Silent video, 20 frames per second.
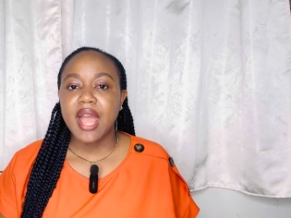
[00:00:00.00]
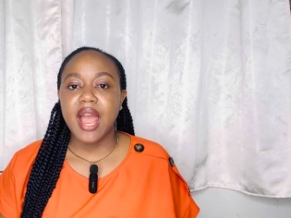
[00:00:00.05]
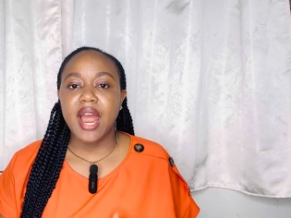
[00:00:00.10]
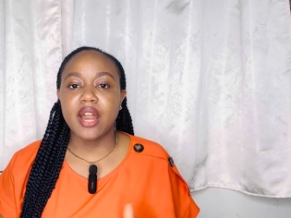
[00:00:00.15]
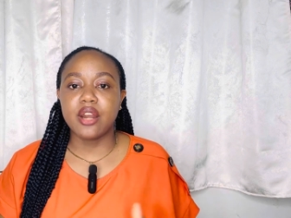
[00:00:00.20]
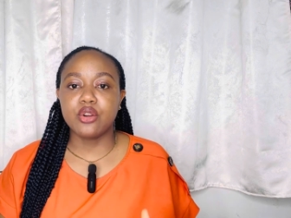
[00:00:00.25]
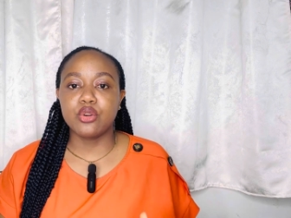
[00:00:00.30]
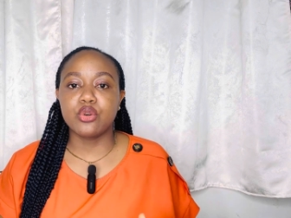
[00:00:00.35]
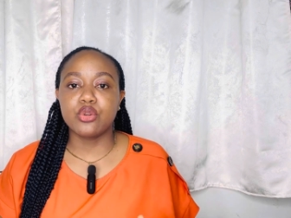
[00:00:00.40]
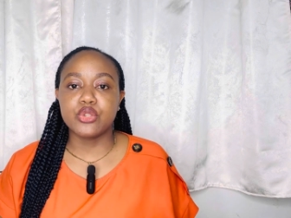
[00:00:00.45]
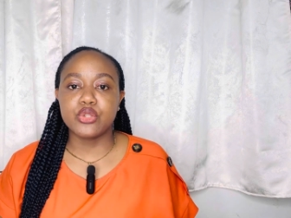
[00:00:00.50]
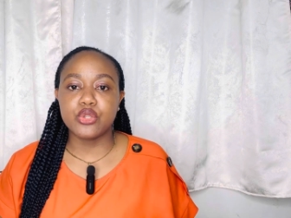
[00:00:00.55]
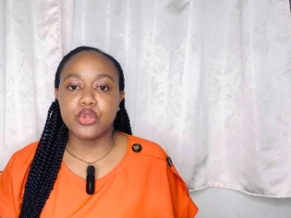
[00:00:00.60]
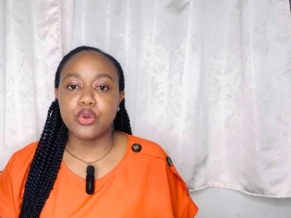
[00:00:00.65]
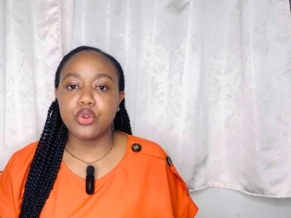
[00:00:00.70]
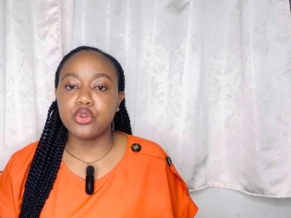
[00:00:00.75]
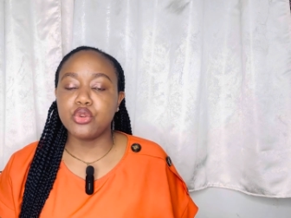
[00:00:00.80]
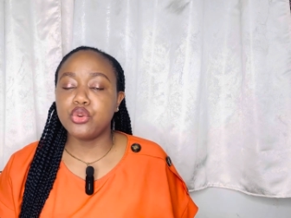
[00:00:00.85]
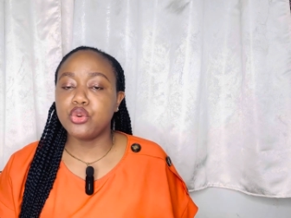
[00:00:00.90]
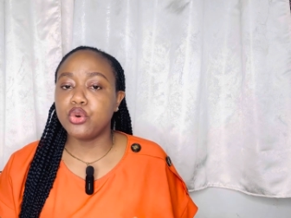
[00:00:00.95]
And
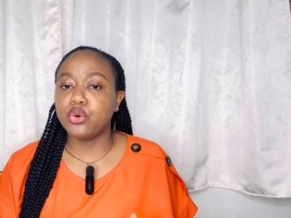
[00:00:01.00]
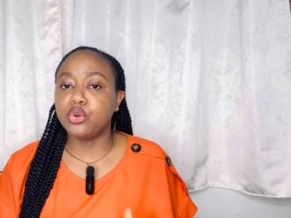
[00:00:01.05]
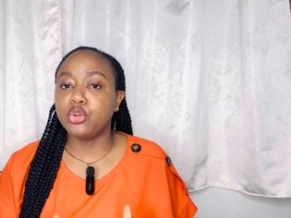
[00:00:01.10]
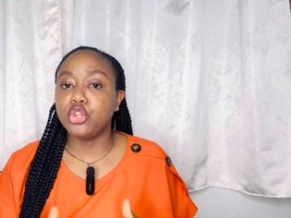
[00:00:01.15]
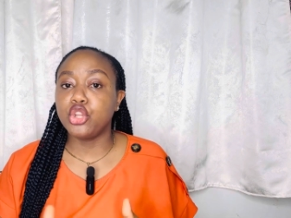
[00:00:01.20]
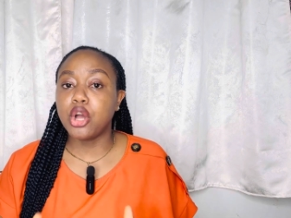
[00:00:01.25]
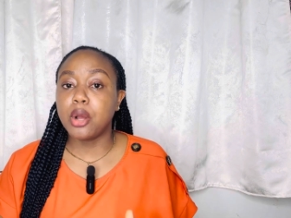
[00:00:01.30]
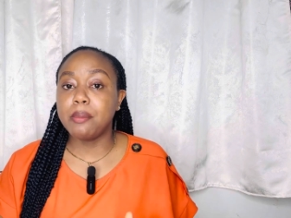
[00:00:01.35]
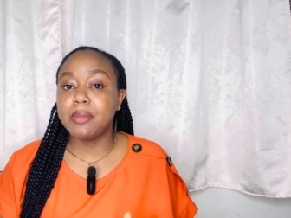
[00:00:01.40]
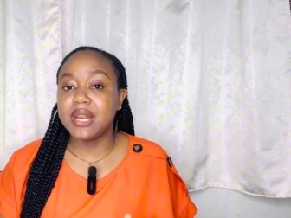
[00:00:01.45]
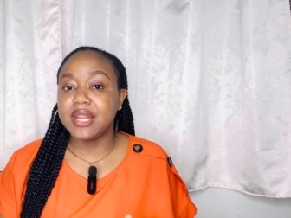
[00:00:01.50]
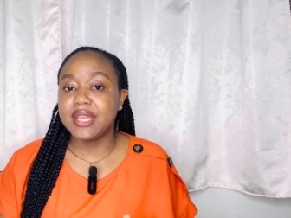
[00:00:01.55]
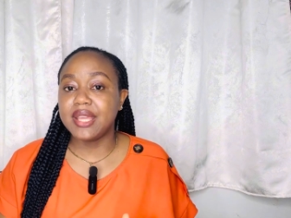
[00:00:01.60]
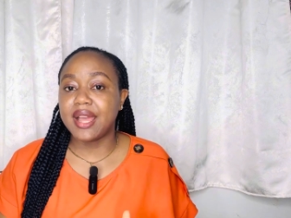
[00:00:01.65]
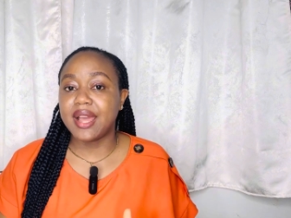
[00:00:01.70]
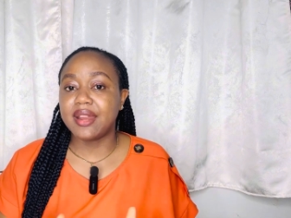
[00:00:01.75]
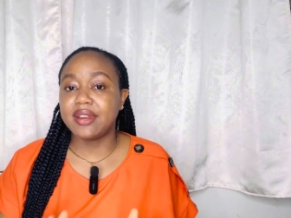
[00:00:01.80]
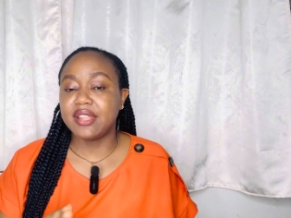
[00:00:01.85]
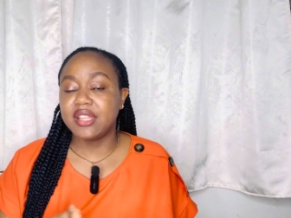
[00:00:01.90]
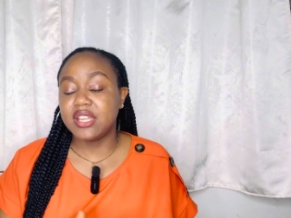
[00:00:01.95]
also, you know,
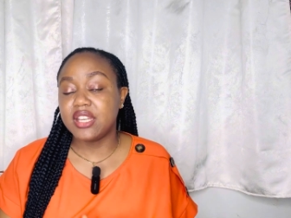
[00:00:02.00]
normally an